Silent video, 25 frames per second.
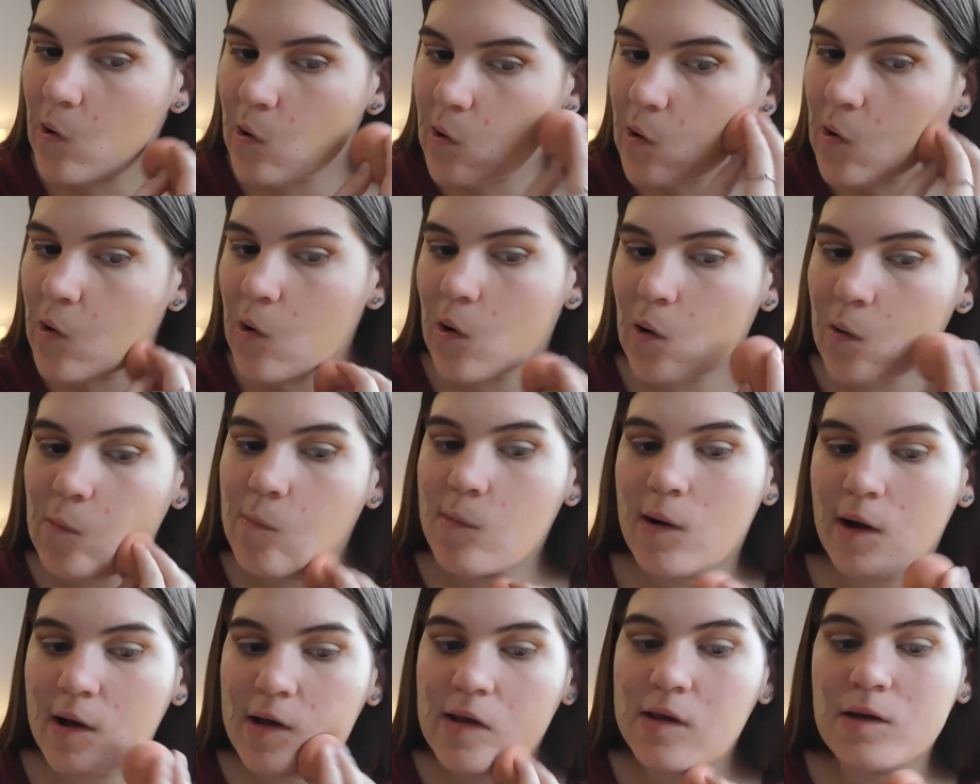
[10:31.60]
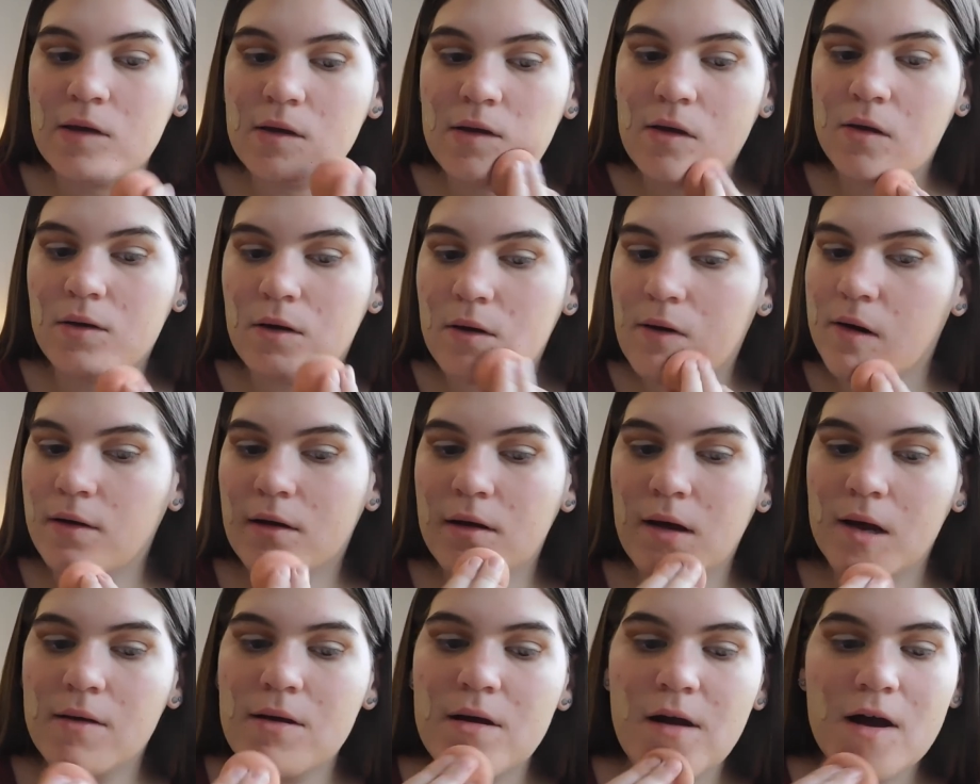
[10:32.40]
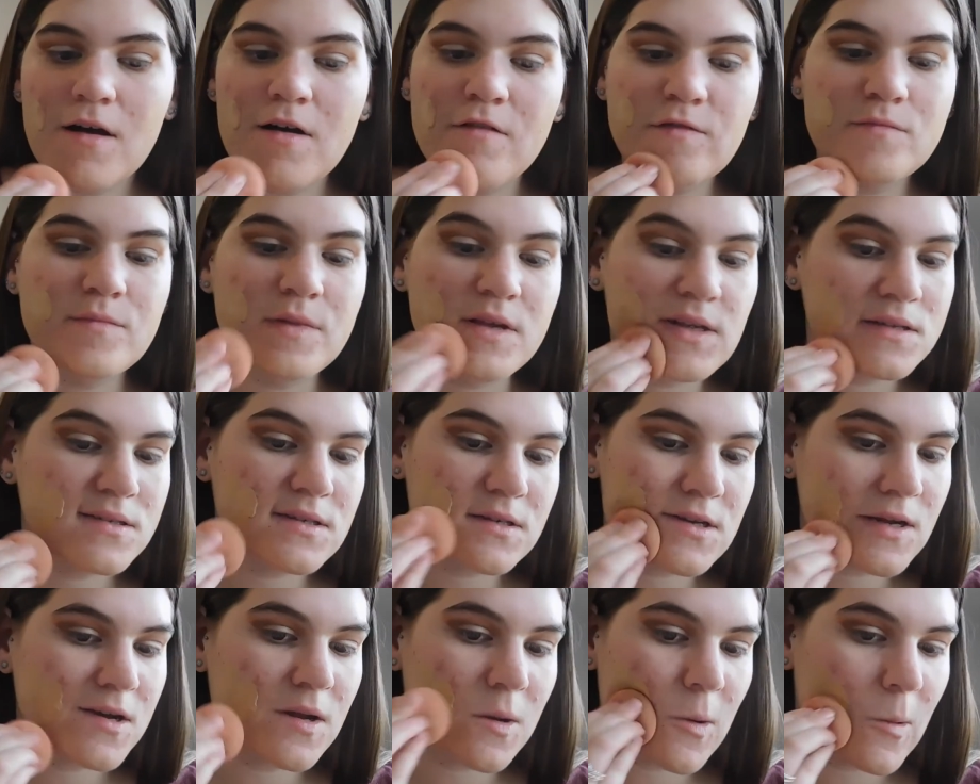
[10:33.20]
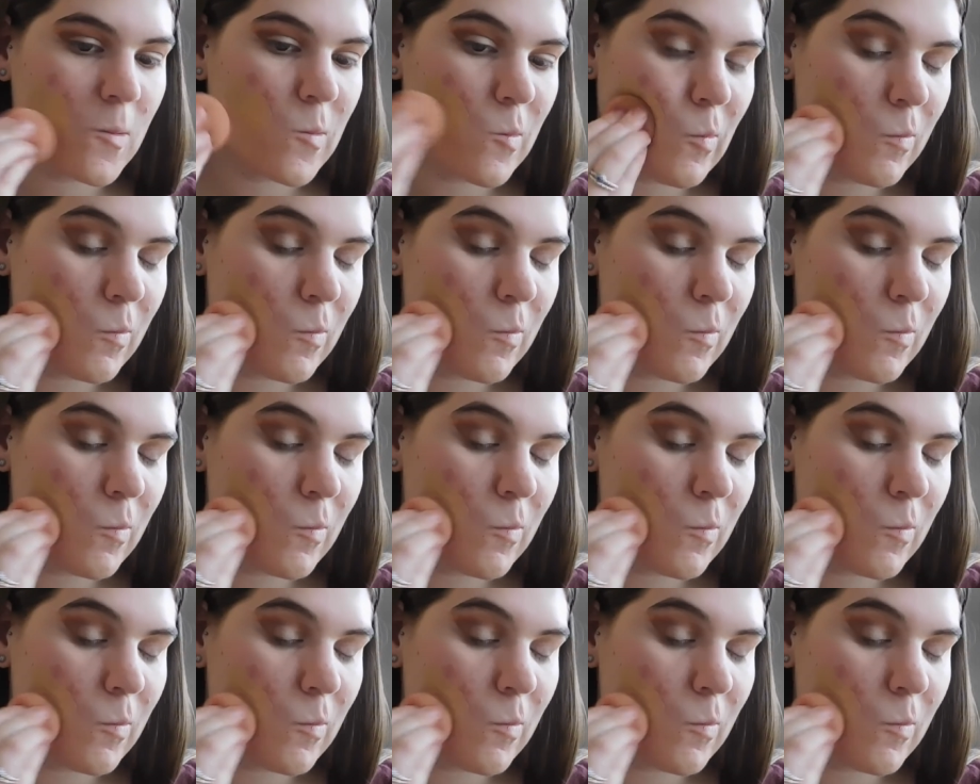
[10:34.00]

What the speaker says: Oh my god, I've missed it.